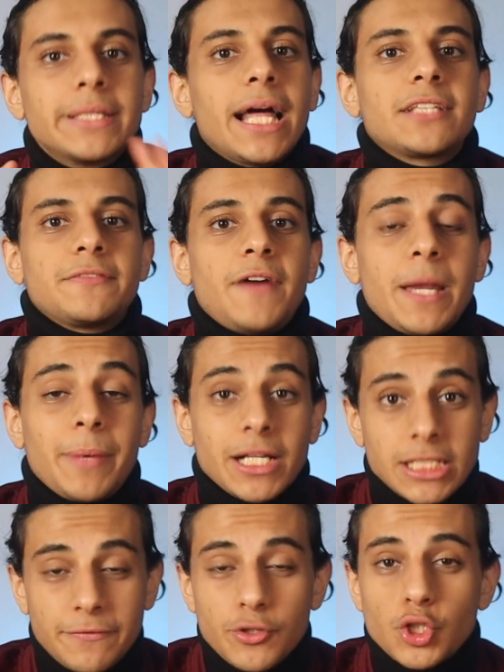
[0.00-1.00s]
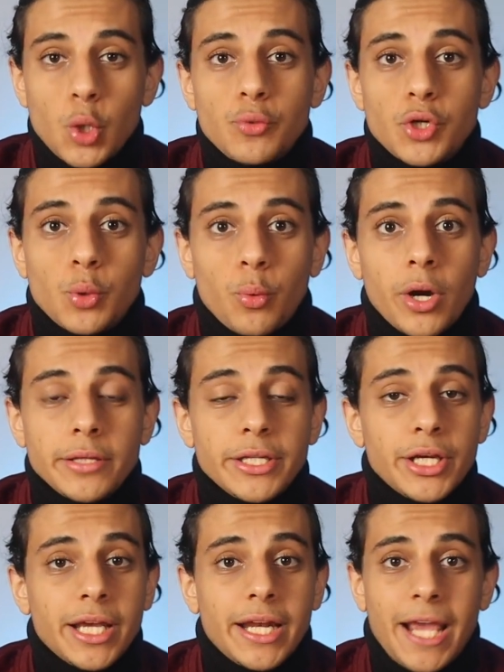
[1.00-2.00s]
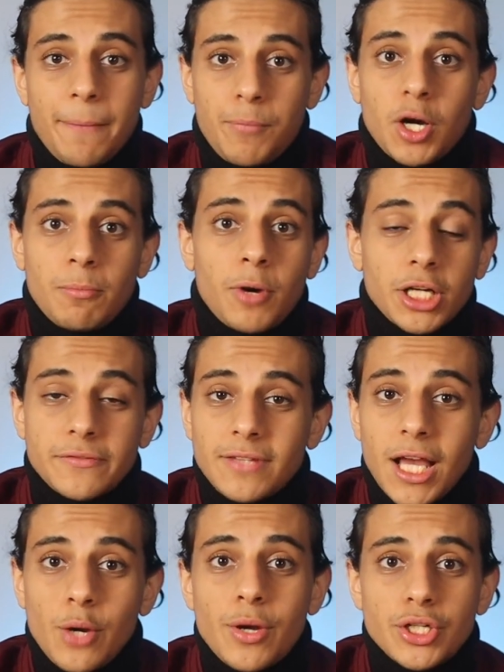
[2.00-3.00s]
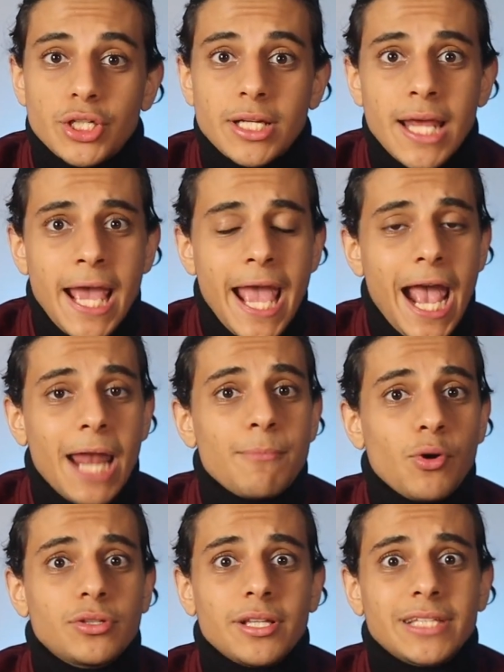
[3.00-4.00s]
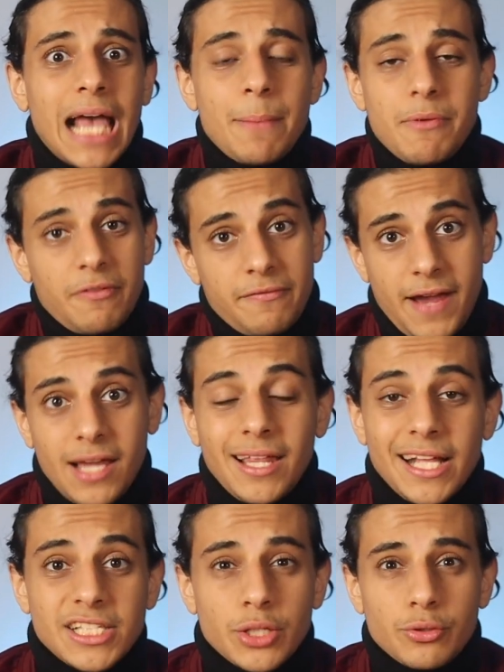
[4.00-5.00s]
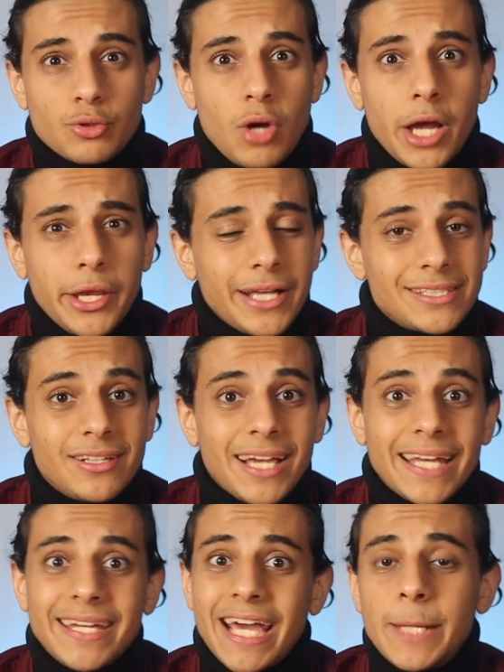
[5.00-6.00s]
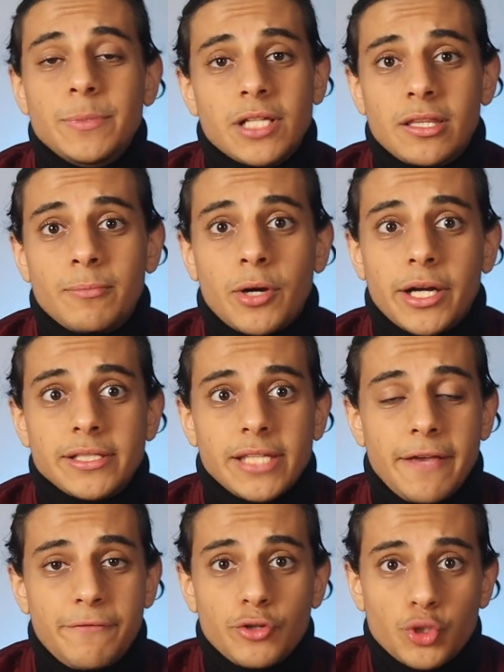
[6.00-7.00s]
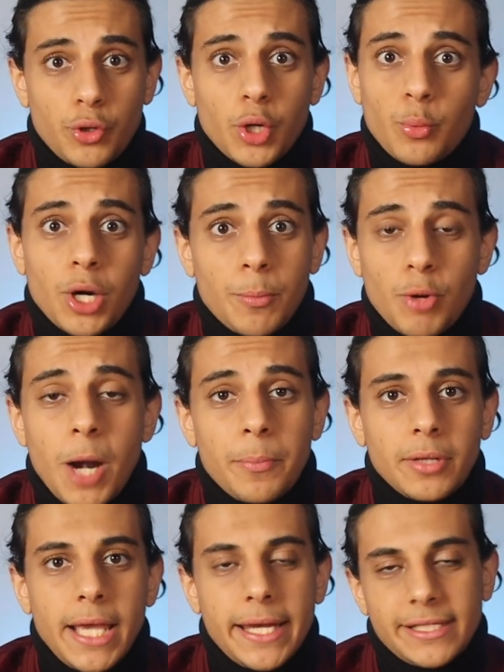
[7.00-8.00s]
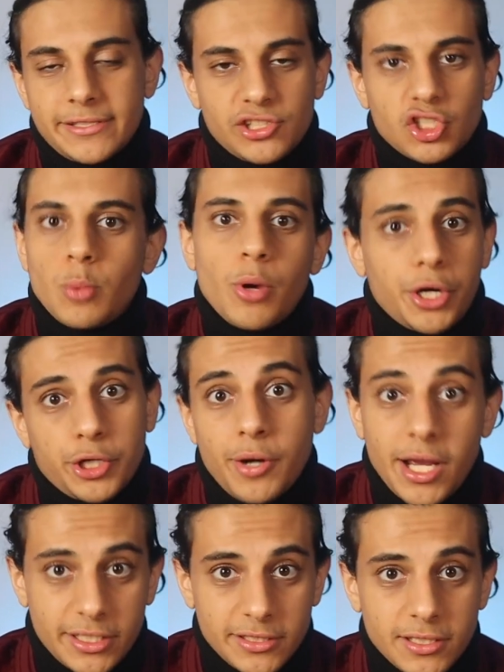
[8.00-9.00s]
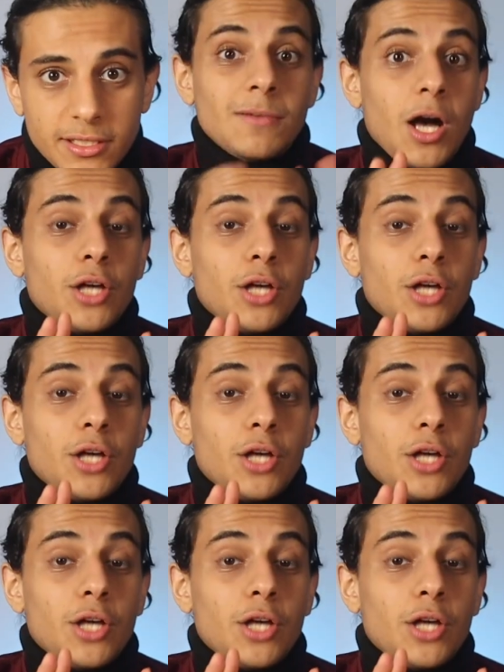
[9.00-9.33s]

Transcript: But that's fine because if you showed your work, then you're gonna get part marks for that question. And most of the time, if your final answer was wrong, you can still get 90% of the marks if you show your work properly and it's somewhat correct.